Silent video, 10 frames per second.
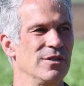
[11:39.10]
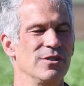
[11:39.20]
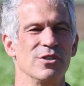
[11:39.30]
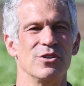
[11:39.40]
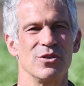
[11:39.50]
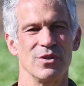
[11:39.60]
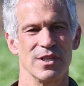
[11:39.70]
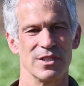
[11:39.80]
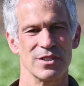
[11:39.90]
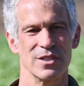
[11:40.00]
to do
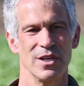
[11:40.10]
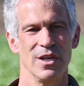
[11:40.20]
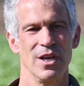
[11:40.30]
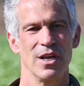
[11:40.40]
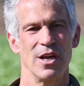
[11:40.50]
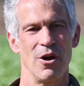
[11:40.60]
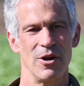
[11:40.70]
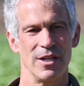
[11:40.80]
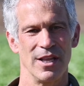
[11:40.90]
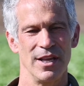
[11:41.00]
this.
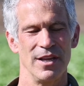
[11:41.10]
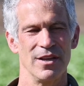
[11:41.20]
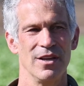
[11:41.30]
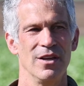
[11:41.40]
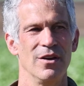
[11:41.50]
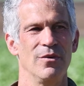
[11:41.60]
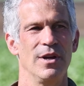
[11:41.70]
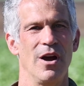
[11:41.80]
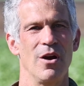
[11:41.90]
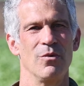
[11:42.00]
Currently, we
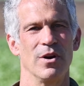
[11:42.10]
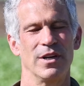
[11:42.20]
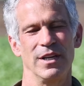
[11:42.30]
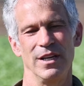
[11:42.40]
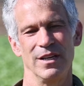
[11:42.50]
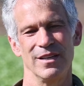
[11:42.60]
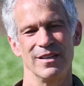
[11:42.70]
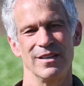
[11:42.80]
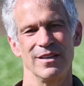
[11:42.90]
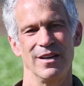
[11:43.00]
are working,
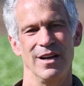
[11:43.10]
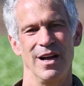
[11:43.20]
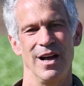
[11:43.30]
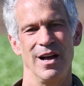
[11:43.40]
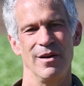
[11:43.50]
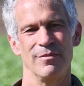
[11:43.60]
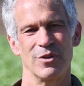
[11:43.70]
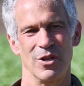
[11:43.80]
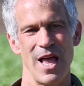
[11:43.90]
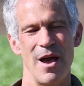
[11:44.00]

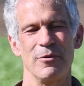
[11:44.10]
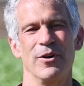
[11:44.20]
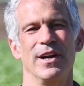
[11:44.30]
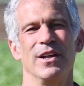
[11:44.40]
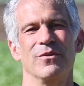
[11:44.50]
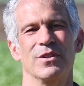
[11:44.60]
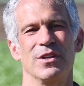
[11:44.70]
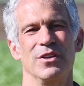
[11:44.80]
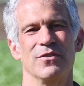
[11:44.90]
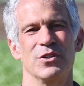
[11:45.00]
collaborating with the
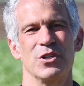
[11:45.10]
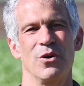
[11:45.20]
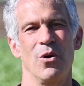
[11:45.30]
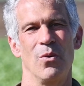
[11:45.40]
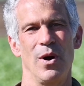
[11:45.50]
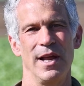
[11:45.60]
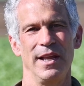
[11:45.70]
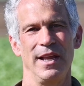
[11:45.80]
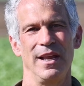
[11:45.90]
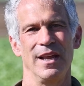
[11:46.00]
University of
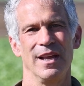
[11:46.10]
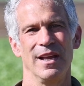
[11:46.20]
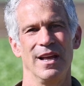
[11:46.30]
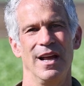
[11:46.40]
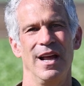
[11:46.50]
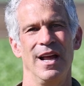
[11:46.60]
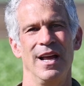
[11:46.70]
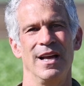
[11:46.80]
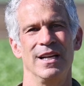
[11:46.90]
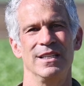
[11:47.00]
Hawaii,
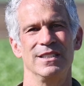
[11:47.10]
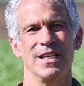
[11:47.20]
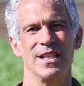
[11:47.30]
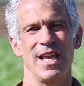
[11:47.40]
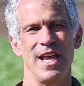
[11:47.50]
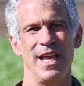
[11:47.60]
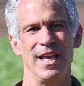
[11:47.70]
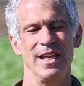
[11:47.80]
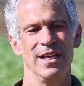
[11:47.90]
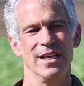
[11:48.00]
and
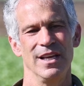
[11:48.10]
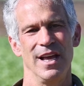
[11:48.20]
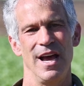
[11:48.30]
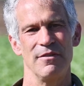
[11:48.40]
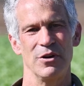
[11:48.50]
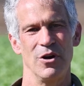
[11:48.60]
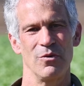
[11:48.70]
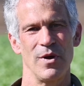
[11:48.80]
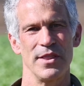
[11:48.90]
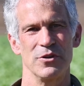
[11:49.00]
they have their own
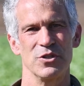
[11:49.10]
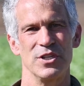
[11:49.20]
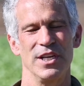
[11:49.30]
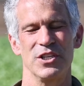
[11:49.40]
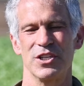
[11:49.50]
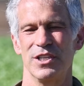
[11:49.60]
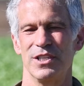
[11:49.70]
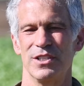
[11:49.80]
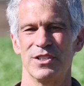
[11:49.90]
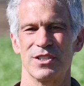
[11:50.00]
weather
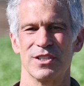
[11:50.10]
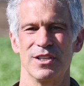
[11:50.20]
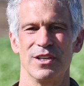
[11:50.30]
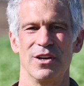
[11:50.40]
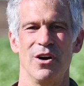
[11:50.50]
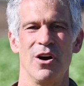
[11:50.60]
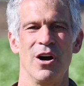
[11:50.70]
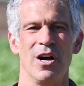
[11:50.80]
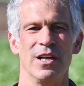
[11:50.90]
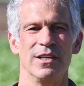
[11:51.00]
stations
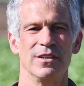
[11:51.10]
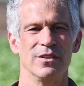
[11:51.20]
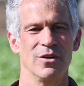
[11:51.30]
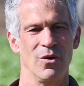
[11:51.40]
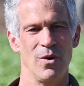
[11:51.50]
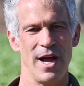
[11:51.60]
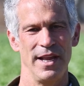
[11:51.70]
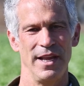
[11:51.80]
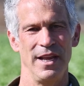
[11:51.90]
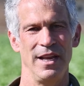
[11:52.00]
on
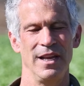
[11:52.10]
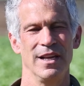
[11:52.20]
Hawaii,